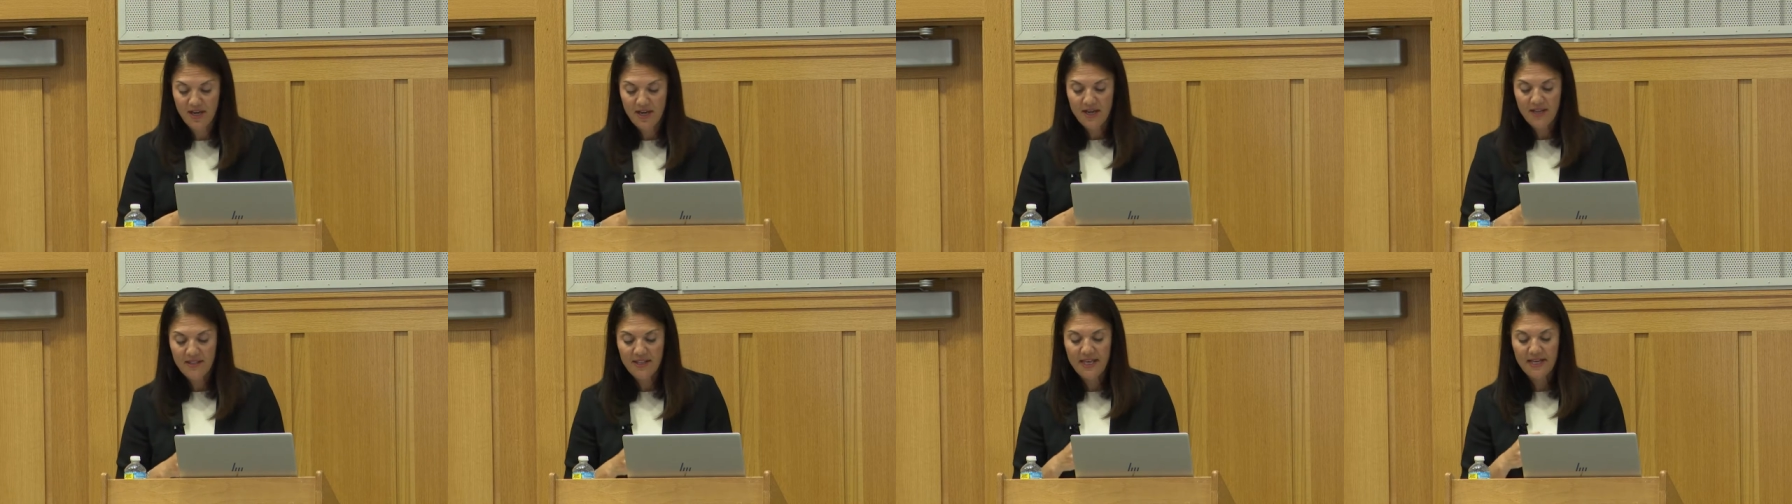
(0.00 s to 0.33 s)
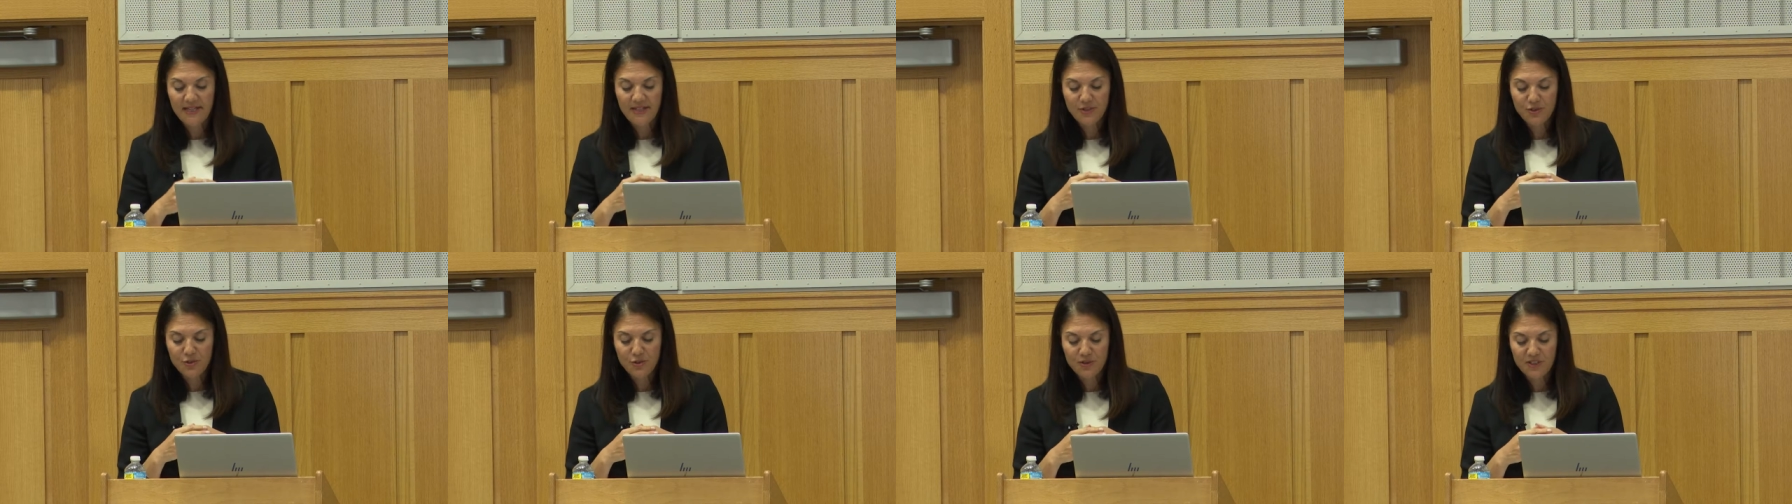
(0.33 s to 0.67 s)
that
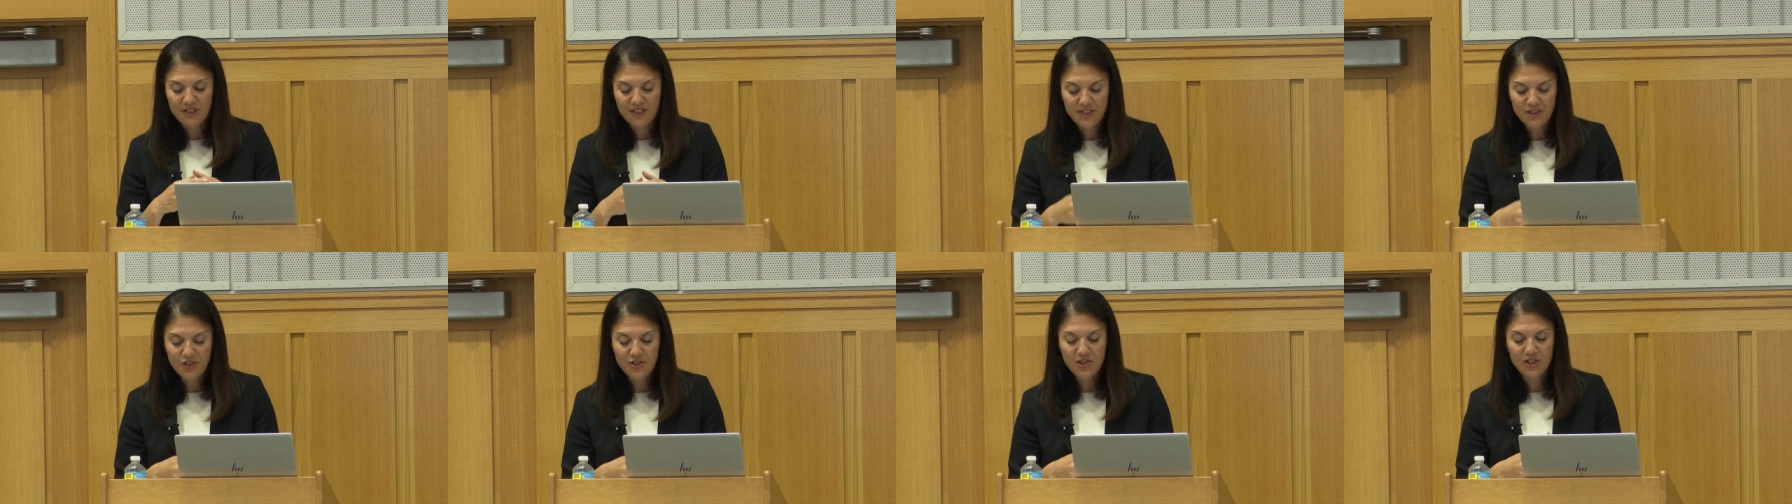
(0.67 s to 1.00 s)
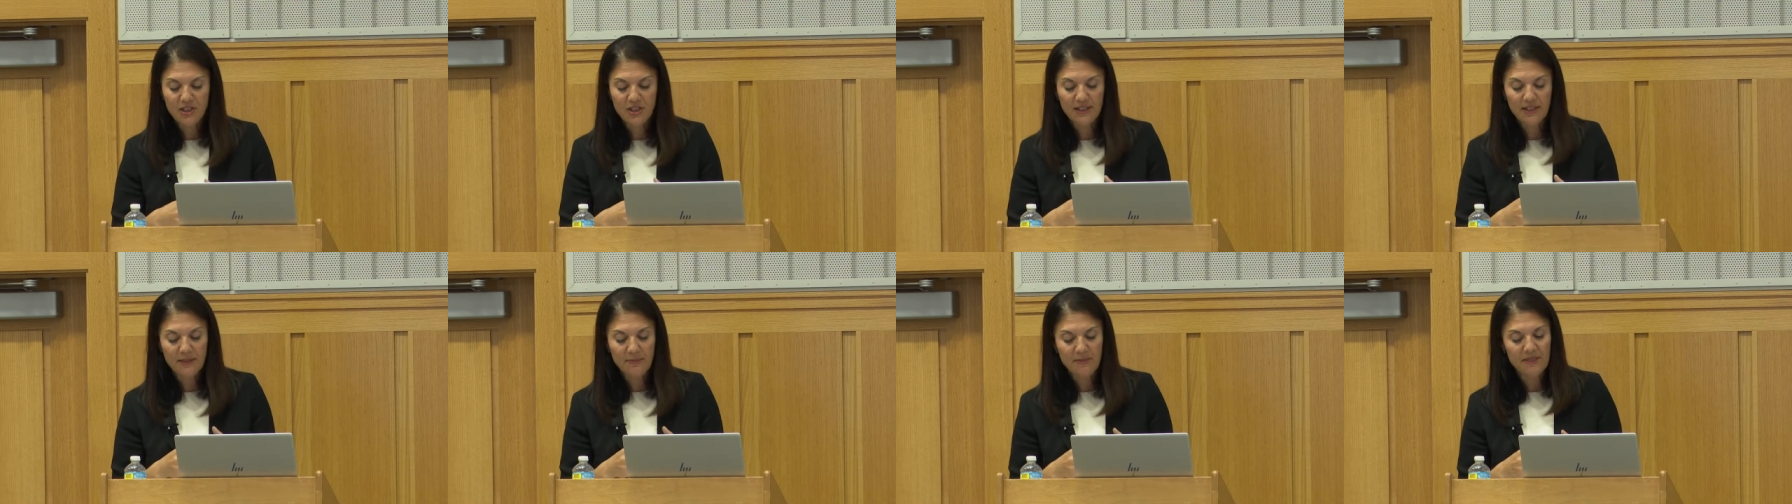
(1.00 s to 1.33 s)
had
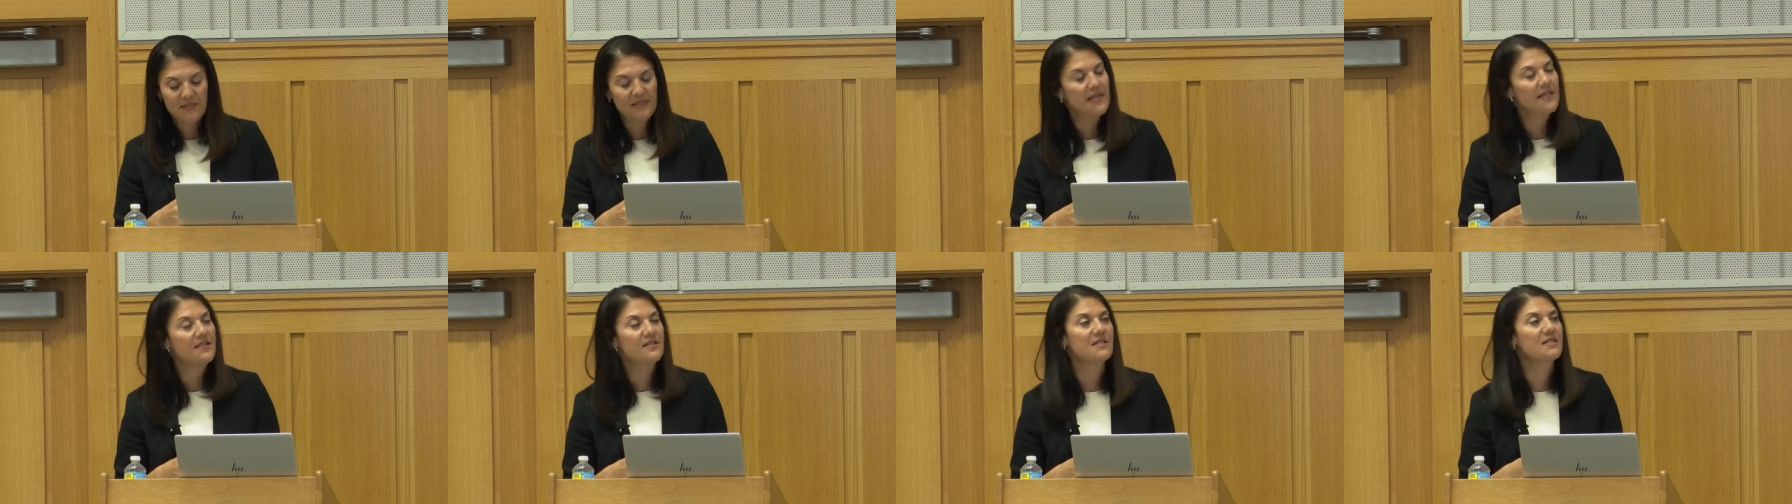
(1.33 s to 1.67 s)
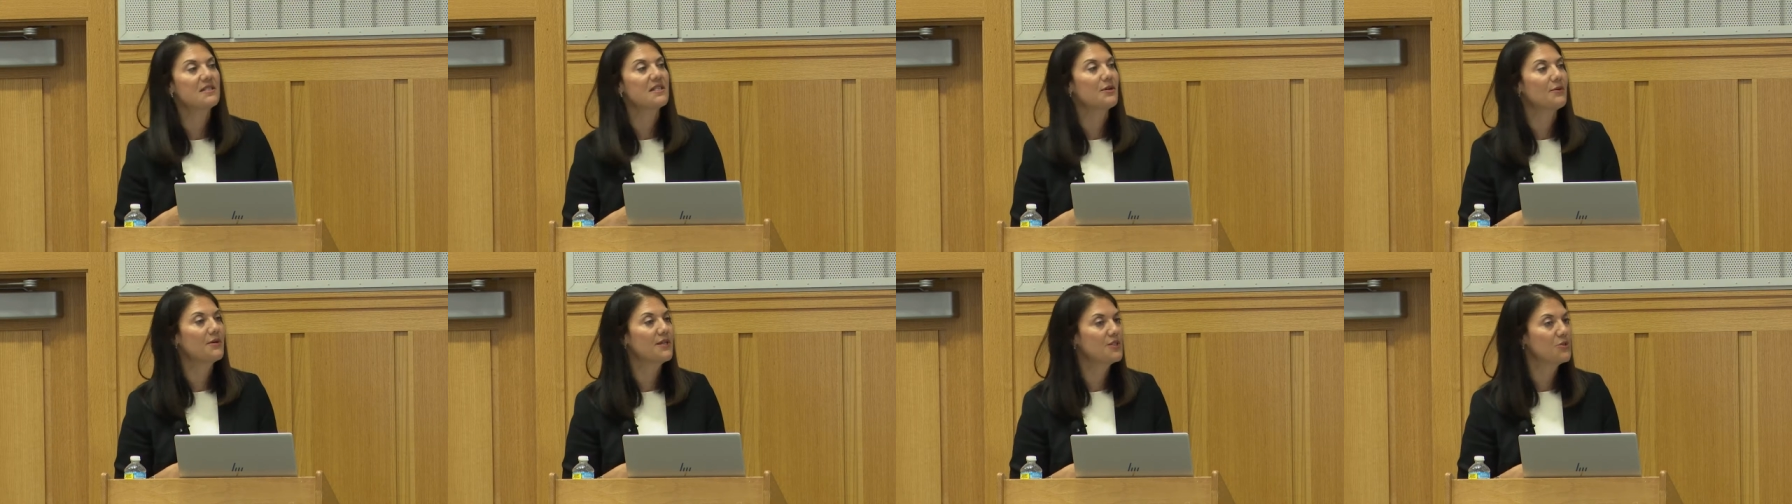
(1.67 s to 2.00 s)
traditionally been
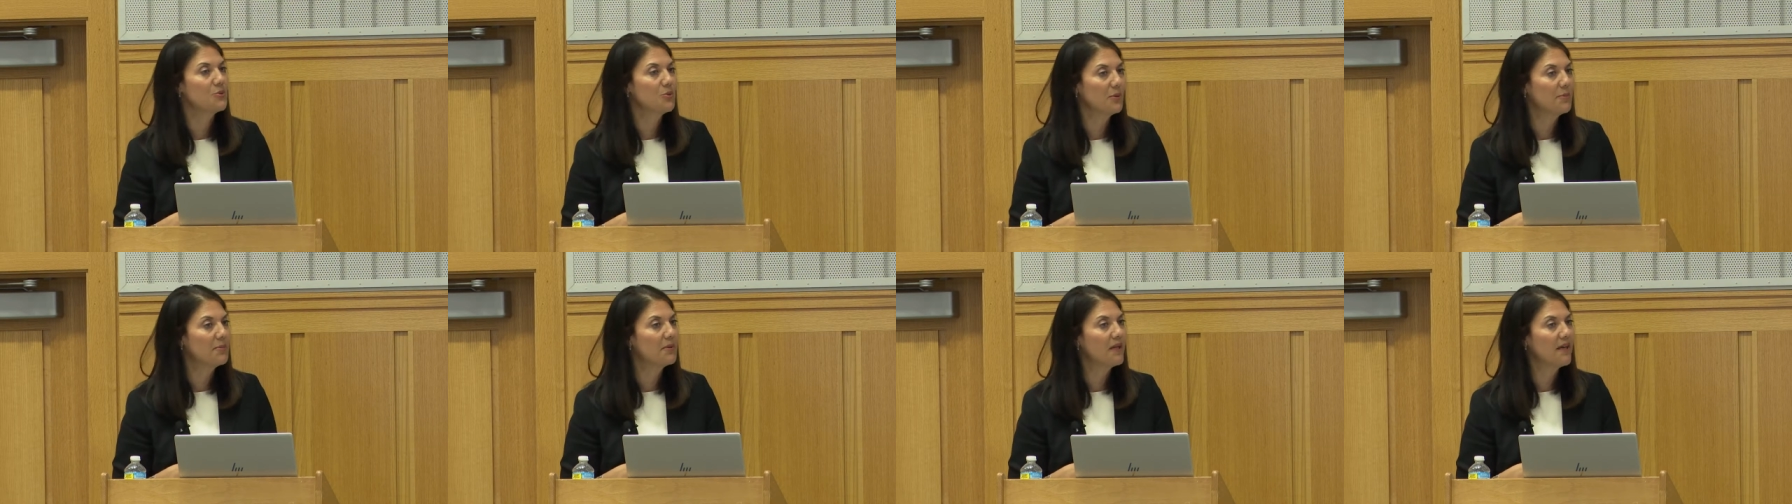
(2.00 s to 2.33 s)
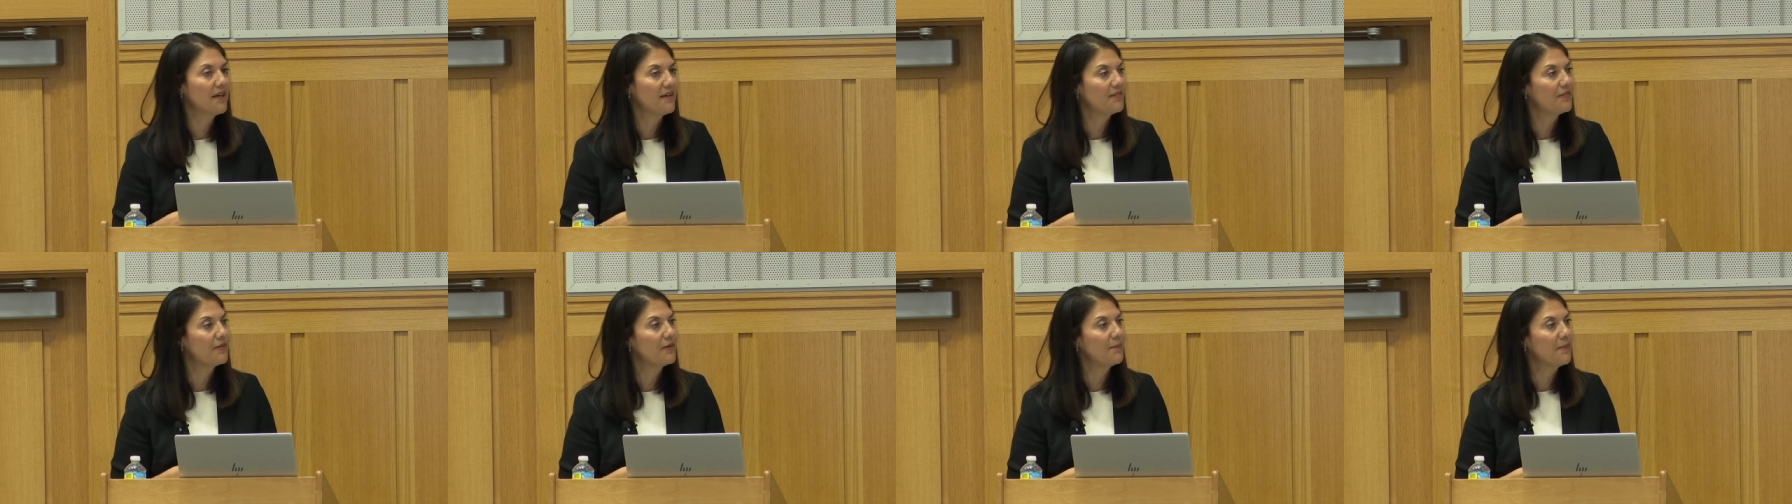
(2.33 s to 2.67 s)
necessary to apply
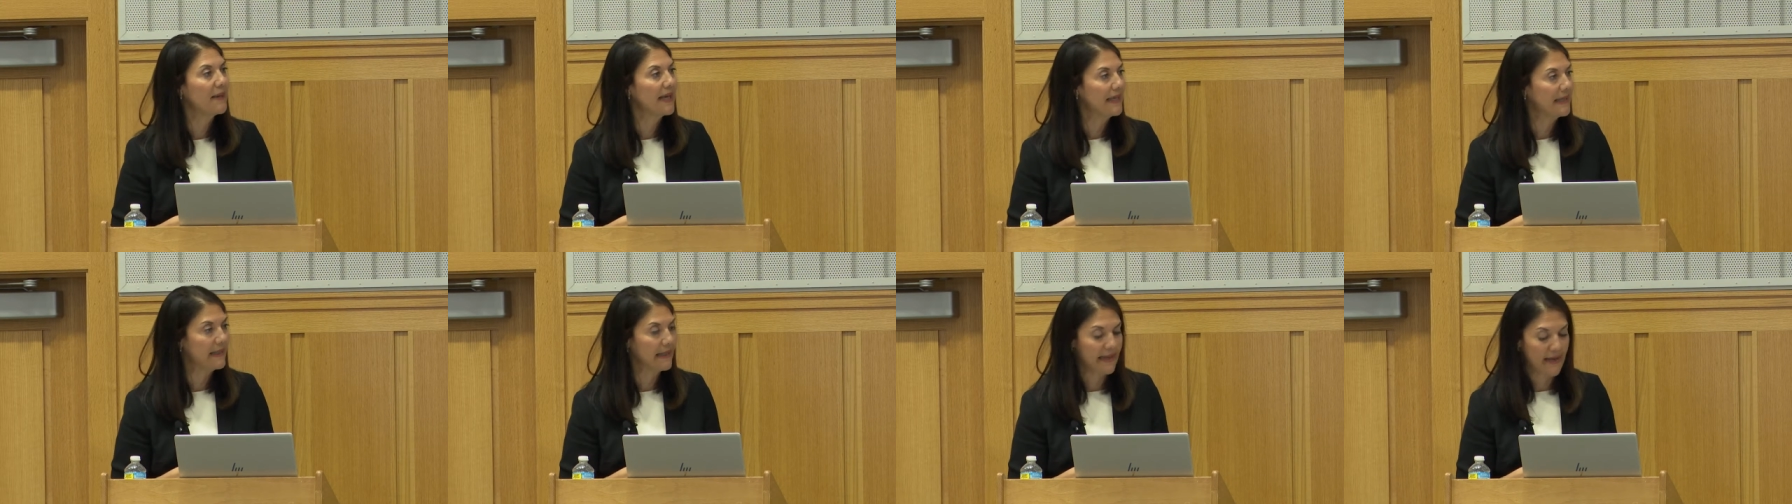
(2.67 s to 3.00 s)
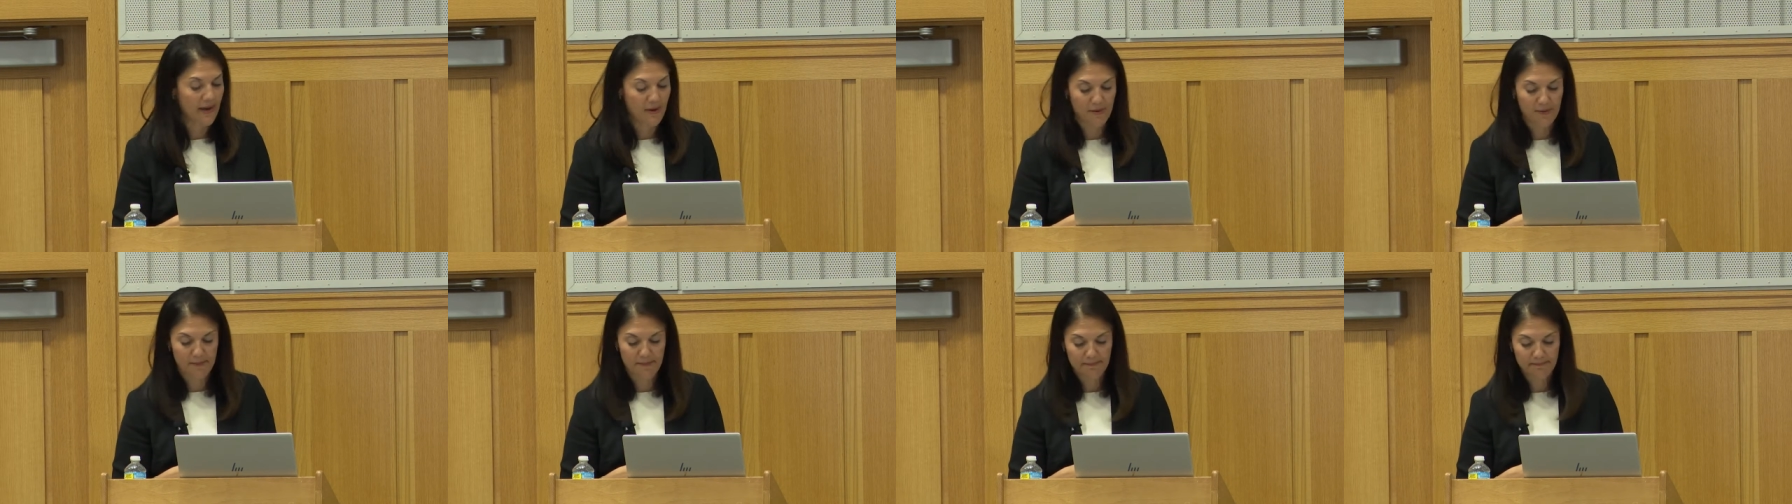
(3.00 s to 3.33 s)
for a bank
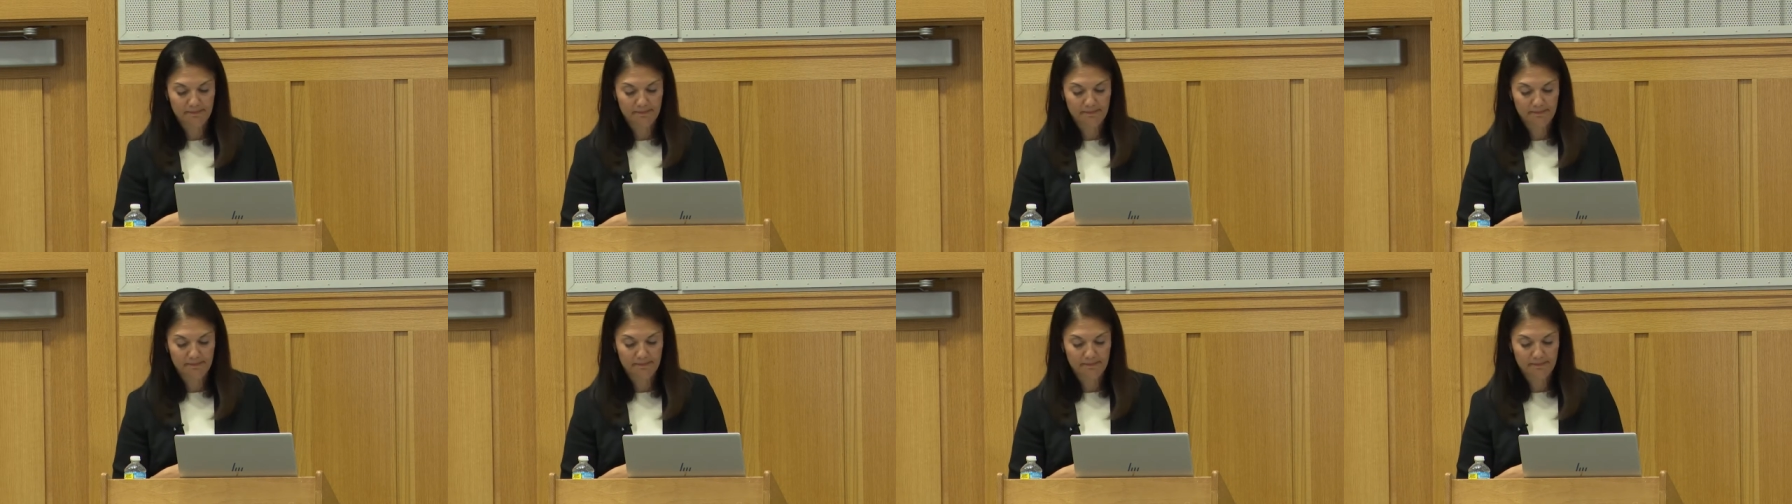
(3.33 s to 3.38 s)
account.